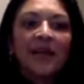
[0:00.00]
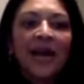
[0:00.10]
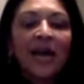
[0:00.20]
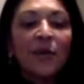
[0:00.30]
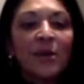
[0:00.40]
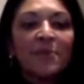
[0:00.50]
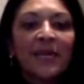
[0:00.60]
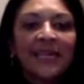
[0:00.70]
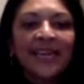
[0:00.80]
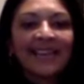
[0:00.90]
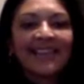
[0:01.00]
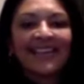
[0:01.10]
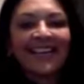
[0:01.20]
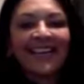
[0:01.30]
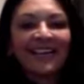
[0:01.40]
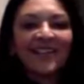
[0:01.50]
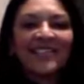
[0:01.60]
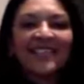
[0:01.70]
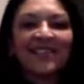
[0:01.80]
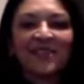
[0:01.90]
How do we mitigate
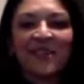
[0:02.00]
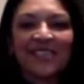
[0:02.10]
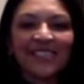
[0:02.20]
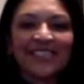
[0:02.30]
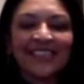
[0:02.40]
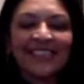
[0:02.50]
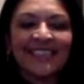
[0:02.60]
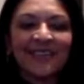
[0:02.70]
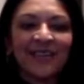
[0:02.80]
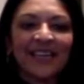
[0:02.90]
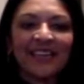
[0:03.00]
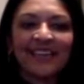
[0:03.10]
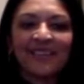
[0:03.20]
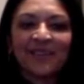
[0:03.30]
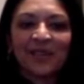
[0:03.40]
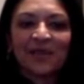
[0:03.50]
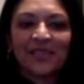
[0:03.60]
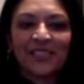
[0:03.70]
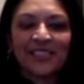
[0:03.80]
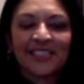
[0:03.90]
that's a good question. That's a great
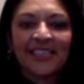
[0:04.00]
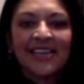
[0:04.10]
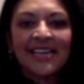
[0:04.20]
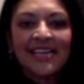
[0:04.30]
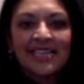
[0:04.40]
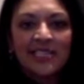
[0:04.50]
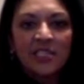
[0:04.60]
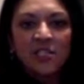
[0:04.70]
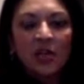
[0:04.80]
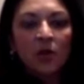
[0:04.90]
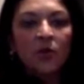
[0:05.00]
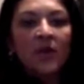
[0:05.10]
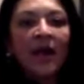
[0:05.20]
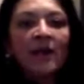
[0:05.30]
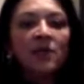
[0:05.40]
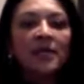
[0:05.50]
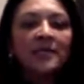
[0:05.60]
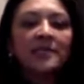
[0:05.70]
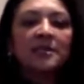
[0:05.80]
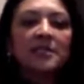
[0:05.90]
question. So not
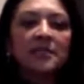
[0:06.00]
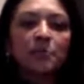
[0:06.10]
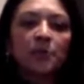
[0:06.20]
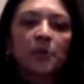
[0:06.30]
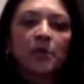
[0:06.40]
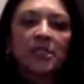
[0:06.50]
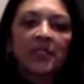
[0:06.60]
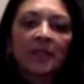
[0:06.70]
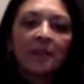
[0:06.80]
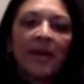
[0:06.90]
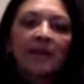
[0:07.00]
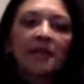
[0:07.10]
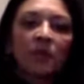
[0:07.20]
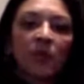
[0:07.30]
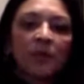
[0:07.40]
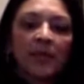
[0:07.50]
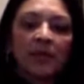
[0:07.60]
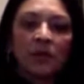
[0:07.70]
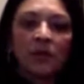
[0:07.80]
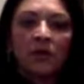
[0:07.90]
only is there a disproportionate impact on women
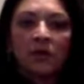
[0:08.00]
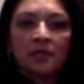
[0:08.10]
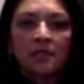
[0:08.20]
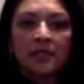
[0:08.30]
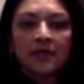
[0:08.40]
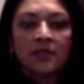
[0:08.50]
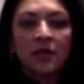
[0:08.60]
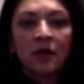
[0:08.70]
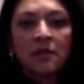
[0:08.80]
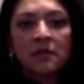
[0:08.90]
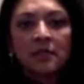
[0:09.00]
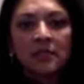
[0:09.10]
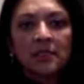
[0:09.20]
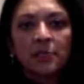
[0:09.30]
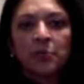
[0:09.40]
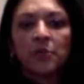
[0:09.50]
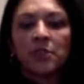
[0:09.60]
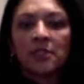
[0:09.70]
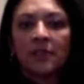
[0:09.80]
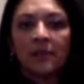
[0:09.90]
and girls, there's also a
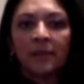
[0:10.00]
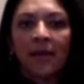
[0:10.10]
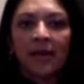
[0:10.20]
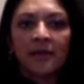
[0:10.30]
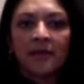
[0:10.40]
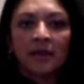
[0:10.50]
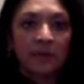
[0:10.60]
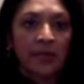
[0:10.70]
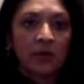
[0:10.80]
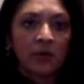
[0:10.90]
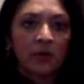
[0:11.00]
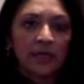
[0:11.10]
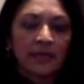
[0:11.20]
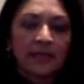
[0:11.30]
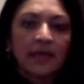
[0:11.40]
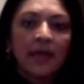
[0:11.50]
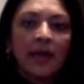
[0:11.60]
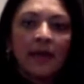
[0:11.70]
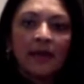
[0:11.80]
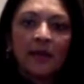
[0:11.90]
disproportionate impact on minorities.
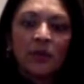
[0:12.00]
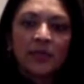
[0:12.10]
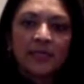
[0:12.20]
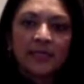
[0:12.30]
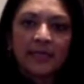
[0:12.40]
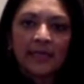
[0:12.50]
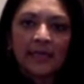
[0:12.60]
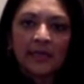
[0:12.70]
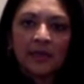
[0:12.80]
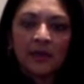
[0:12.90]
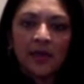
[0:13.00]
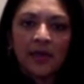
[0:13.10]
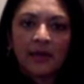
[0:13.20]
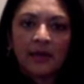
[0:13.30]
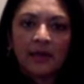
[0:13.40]
I think we're seeing, that